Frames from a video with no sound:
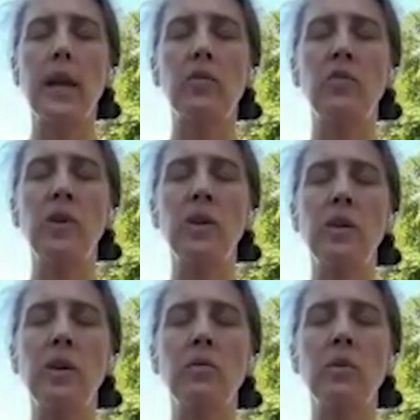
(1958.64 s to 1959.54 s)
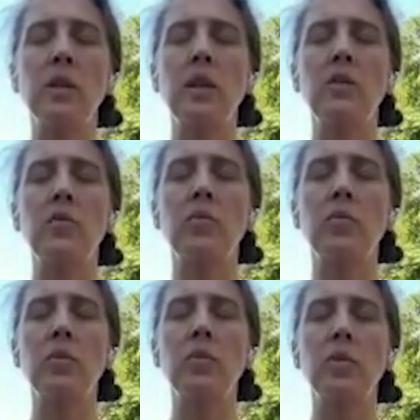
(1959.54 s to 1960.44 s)
and feeling relief,
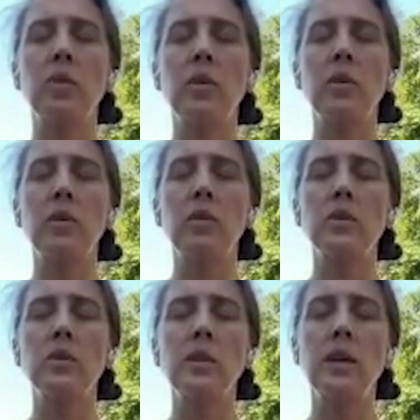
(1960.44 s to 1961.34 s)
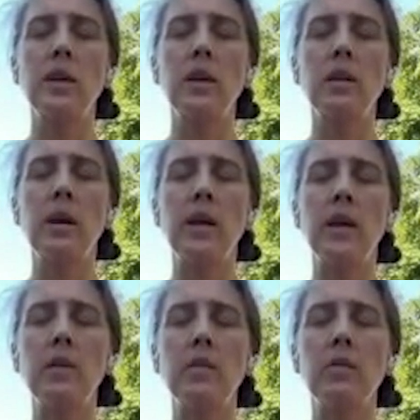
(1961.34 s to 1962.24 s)
seeing
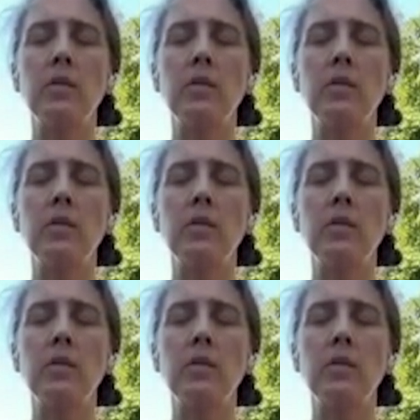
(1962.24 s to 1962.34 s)
light.